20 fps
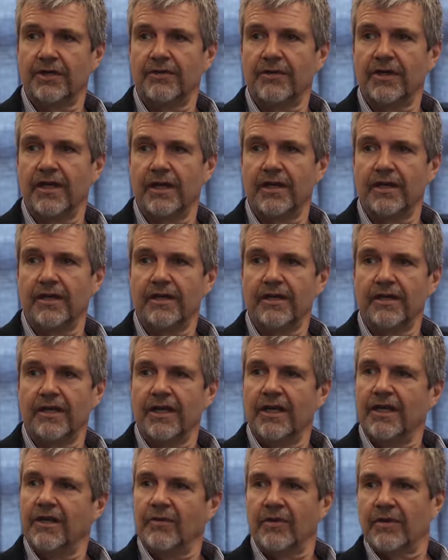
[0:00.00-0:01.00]
it together,
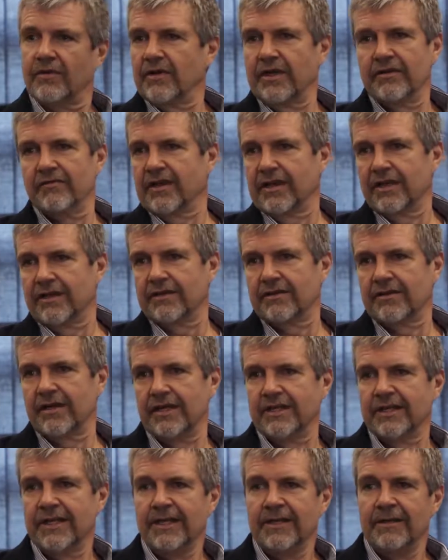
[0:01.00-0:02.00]
we'll never get it
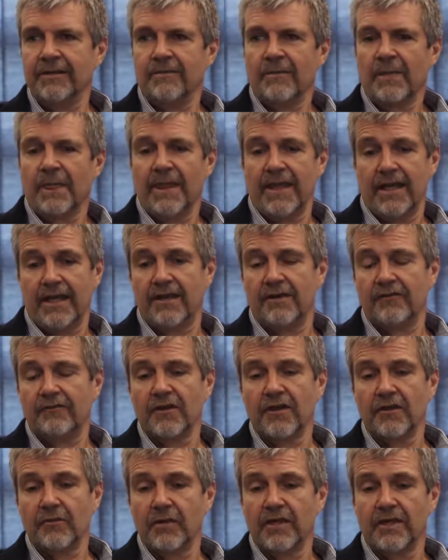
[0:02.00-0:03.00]
right. And I
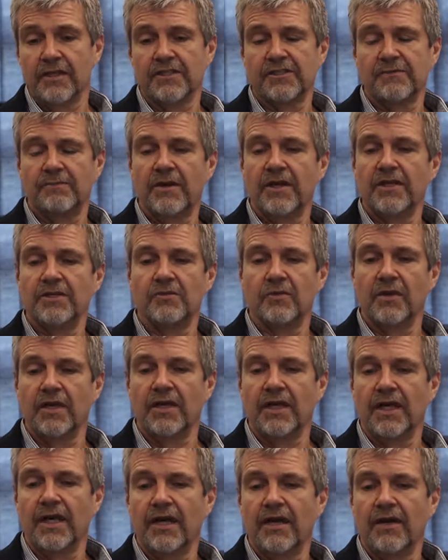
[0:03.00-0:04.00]
think we're in a space where
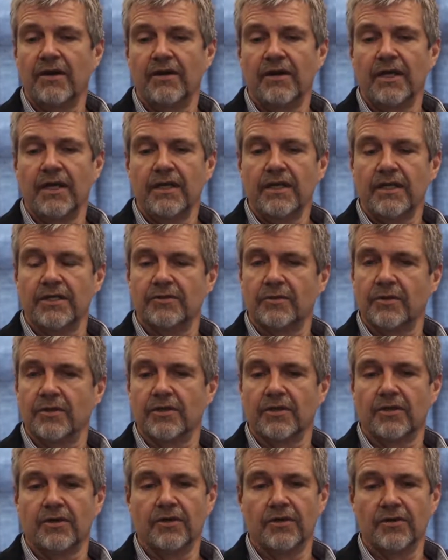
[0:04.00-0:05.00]
now, as we've
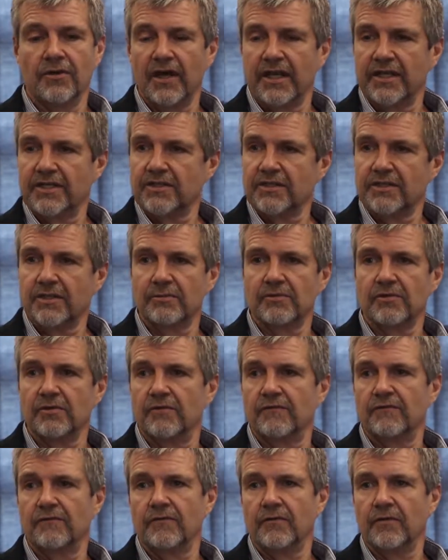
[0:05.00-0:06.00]
got good relationships
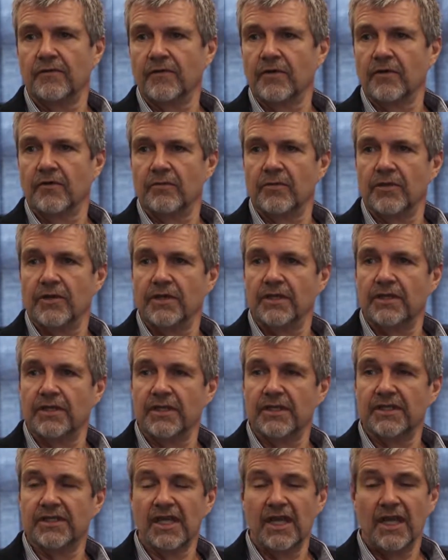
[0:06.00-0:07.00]
with the
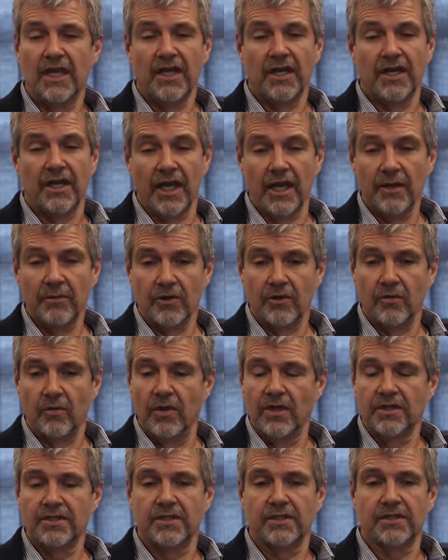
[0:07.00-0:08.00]
communities, neighborhood
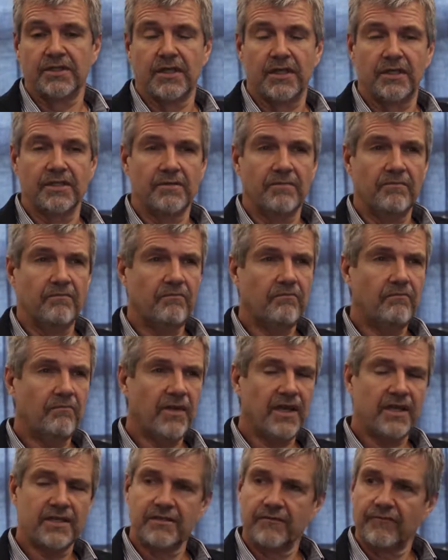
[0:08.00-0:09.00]
watches has a
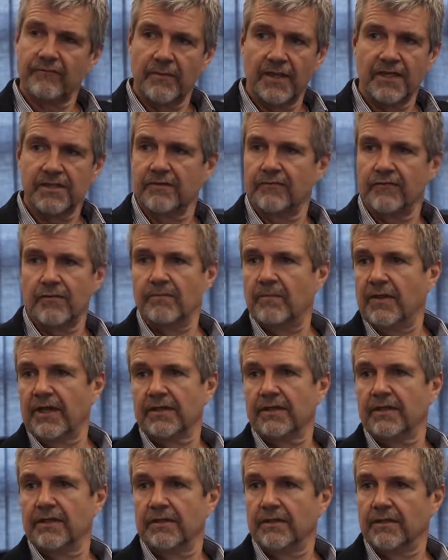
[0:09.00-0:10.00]
massive, massive
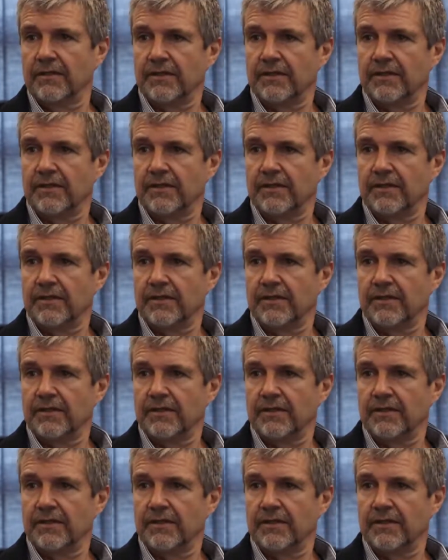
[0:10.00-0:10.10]
impact in our